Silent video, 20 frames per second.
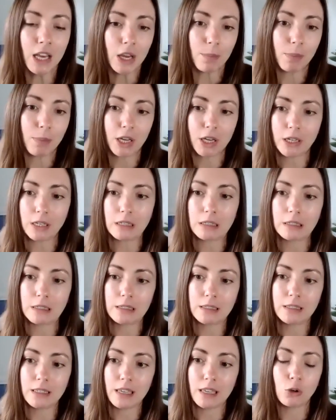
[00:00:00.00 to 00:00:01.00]

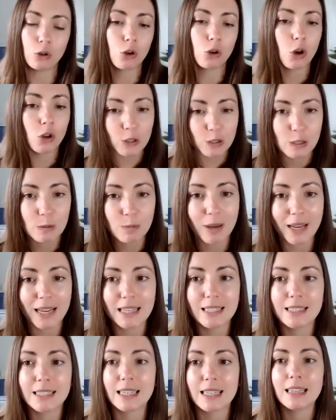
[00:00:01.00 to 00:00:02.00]
because if you're
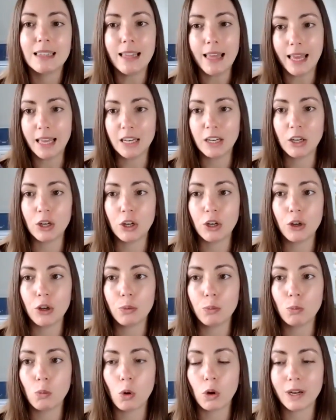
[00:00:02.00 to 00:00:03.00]
constipated, then
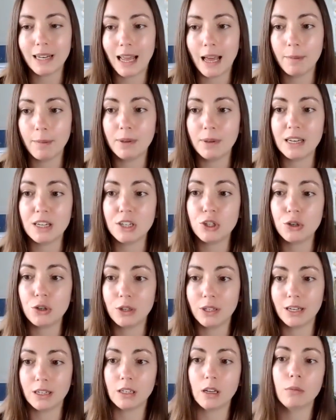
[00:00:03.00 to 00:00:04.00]
what can happen is you
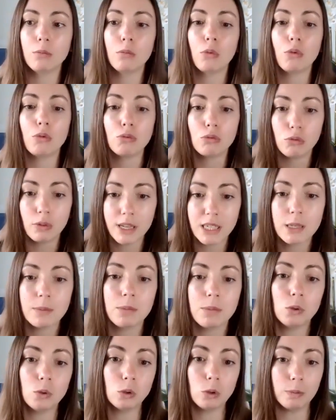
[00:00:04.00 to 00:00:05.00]
can end up
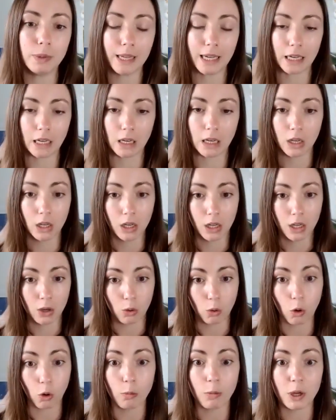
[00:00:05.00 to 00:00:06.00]
reabsorbing
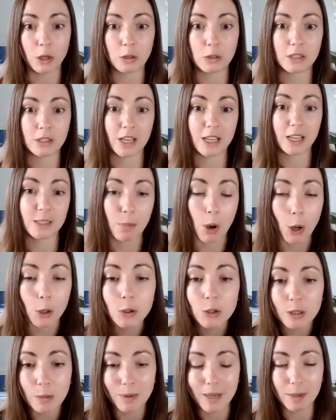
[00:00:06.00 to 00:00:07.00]
hormones that are
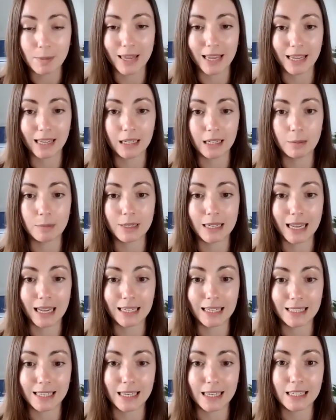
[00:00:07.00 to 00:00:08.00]
supposed to be being
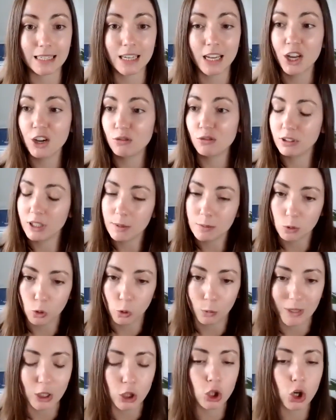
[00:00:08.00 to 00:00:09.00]
eliminated,
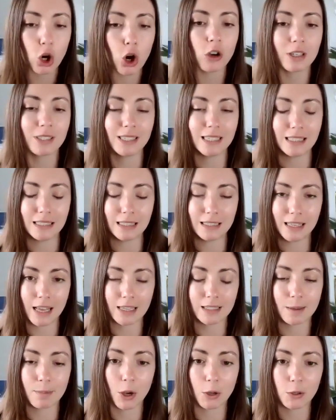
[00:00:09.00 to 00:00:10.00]
reabsorbing toxins that are
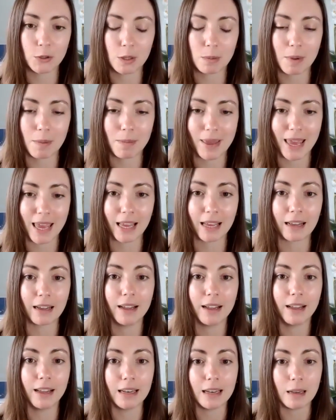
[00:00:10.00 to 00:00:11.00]
supposed to be
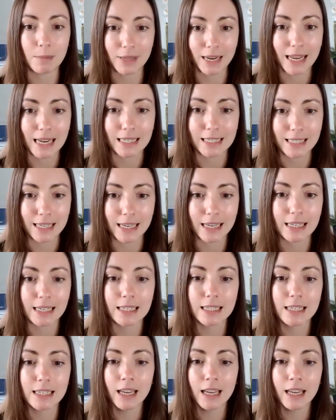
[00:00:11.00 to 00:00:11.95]
being eliminated.